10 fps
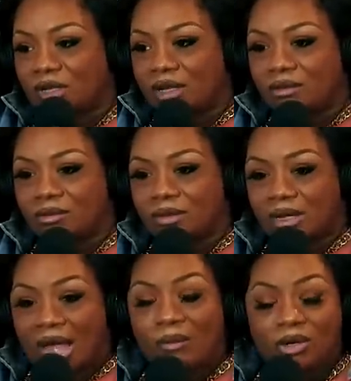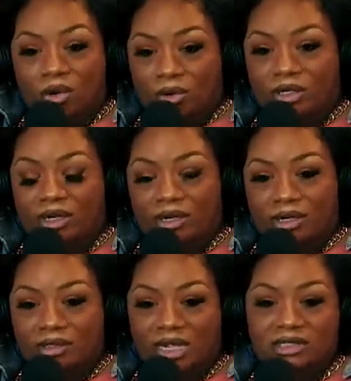Like right. I would go in there
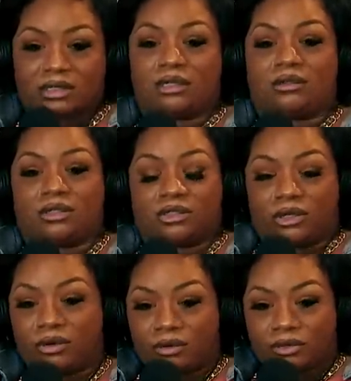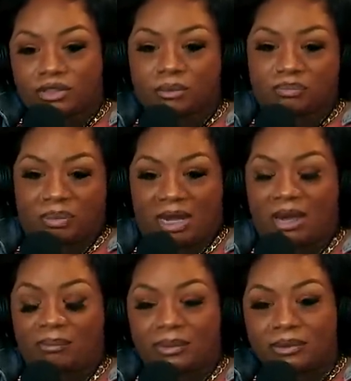and like steal detergent,
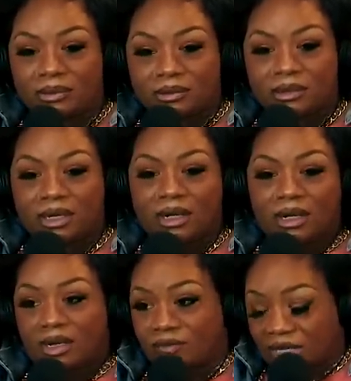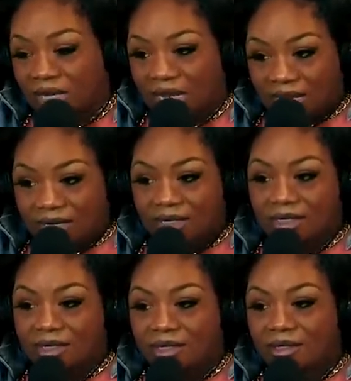pampers, if they had
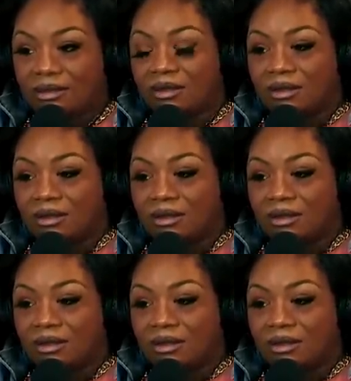any.